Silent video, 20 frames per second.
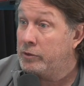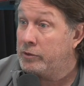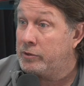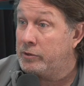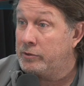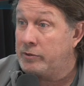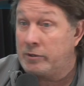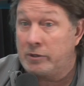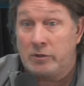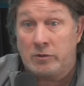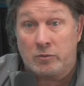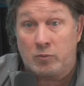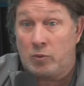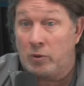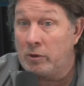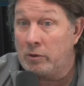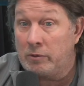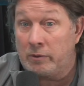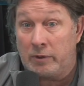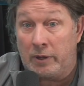instances
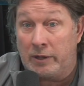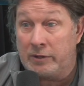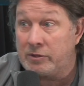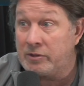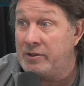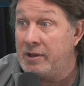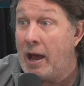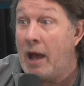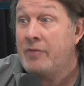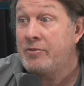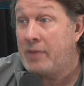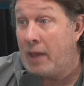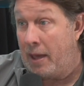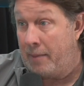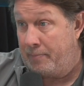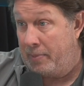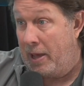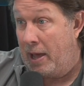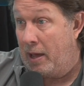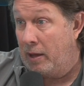where it's not
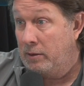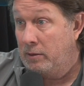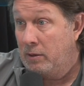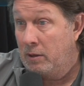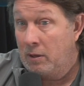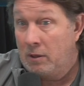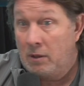that bad.